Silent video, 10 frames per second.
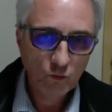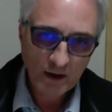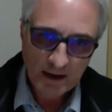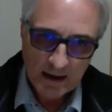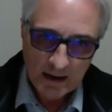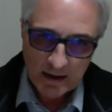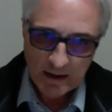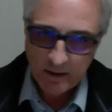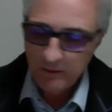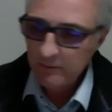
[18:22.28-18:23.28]

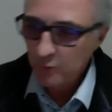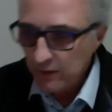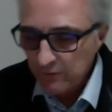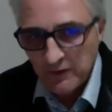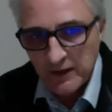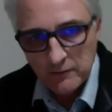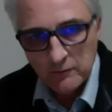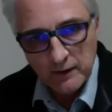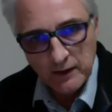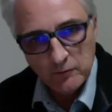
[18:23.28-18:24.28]
again, looking for that
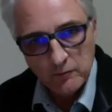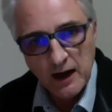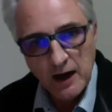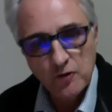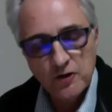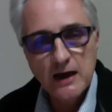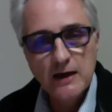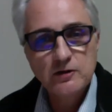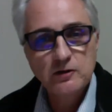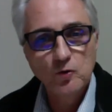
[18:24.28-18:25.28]
current
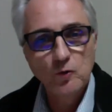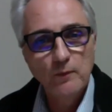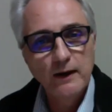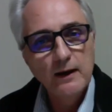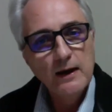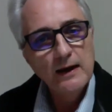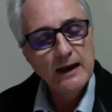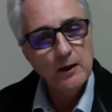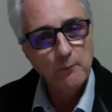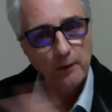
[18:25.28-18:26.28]
case law, but
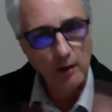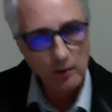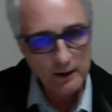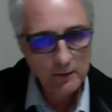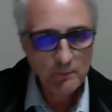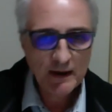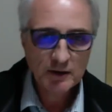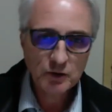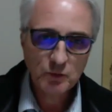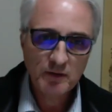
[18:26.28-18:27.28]
in applying it
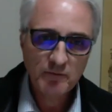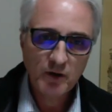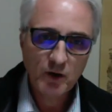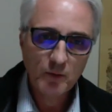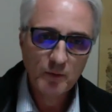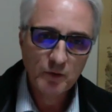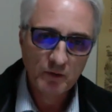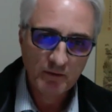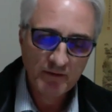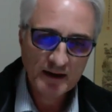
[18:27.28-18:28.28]
back to an environment or in
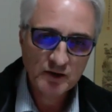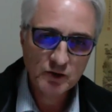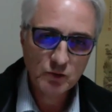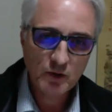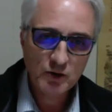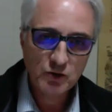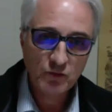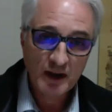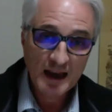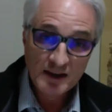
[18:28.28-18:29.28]
a fact situation
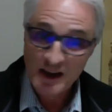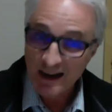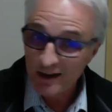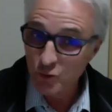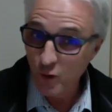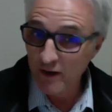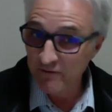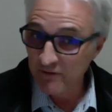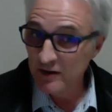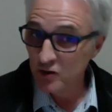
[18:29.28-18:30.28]
that has electronic
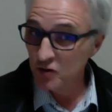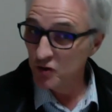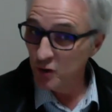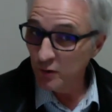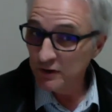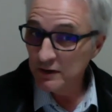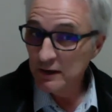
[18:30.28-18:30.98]
features to it,